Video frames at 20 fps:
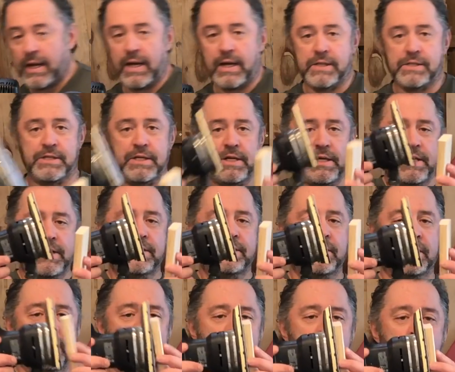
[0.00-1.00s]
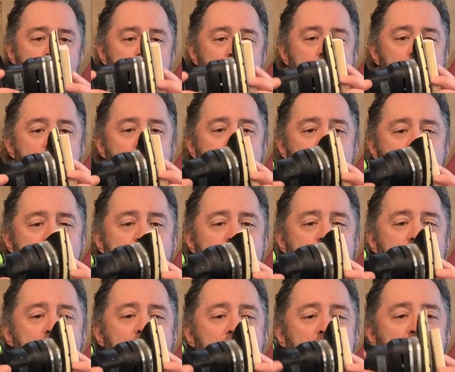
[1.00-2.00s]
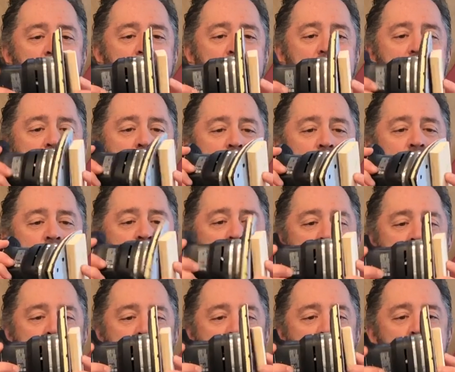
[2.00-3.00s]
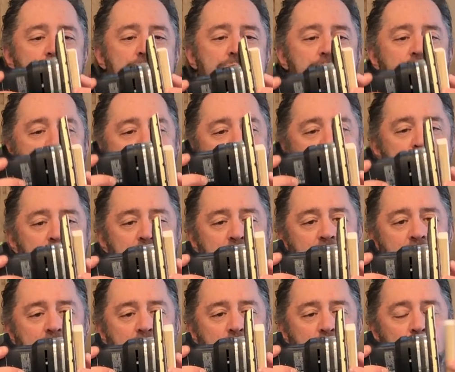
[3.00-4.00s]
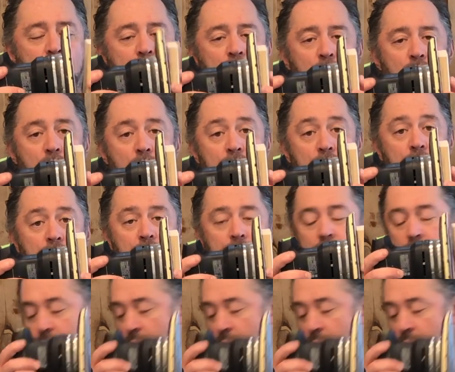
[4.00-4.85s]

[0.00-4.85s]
as easily with this guy without twisting it and making it a little bit weird.